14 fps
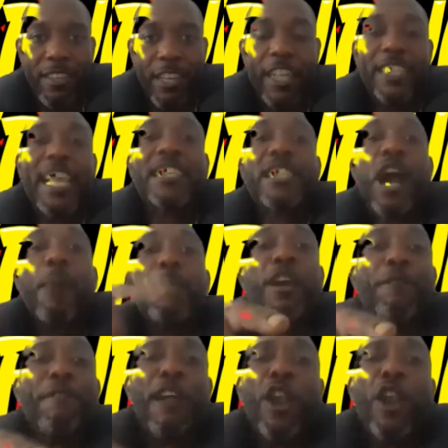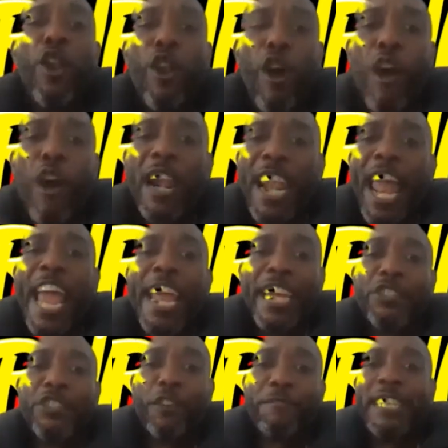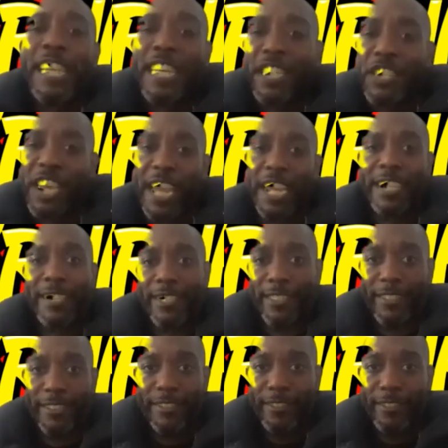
Because that's coming off a long lineage of DJs